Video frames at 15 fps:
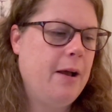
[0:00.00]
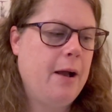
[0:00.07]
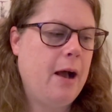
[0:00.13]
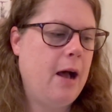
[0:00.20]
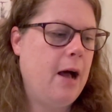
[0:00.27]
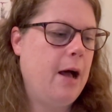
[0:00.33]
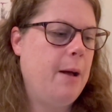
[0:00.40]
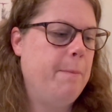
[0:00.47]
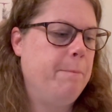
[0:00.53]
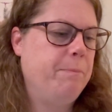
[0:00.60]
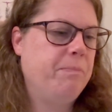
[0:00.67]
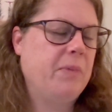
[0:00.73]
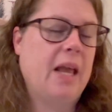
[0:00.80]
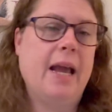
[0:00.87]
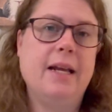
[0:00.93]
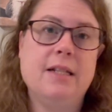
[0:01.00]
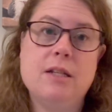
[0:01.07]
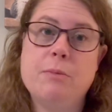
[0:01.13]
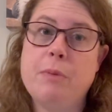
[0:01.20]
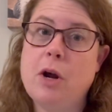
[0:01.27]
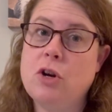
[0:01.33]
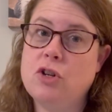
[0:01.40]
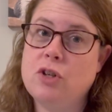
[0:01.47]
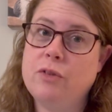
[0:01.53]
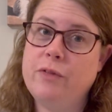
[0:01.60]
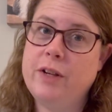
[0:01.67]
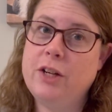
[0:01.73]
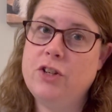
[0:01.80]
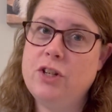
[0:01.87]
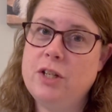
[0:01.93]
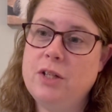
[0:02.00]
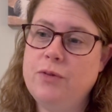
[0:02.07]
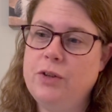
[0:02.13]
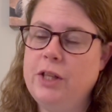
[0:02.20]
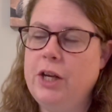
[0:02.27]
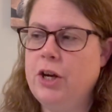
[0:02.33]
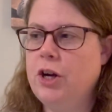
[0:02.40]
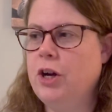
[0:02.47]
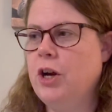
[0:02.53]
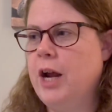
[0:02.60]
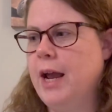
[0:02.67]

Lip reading: I had some partial finishes for the year,